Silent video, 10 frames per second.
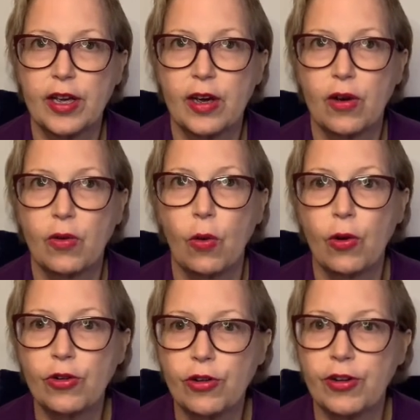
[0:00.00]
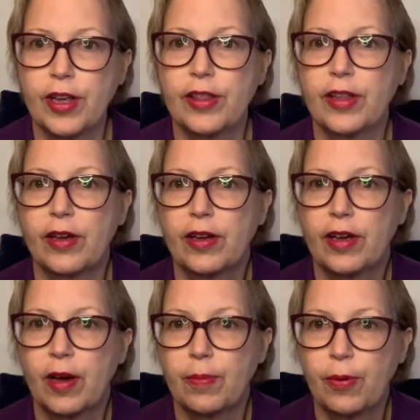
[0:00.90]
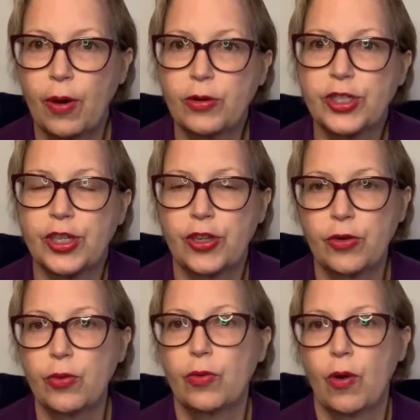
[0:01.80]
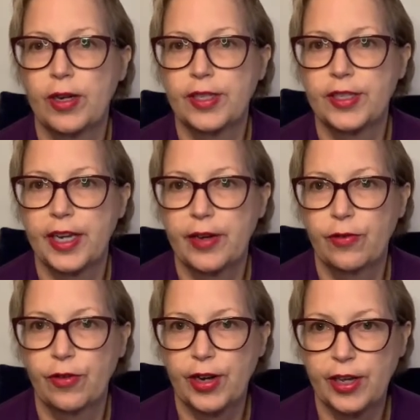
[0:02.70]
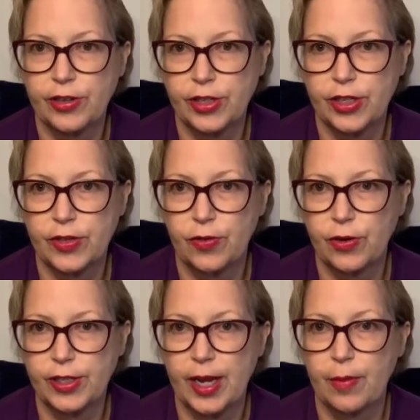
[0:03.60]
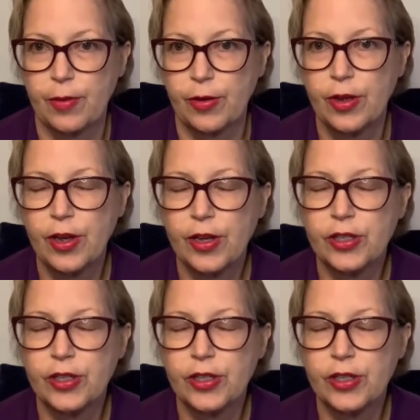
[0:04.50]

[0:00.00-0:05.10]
ordered in the approach that you would want to take for negligence, for example. So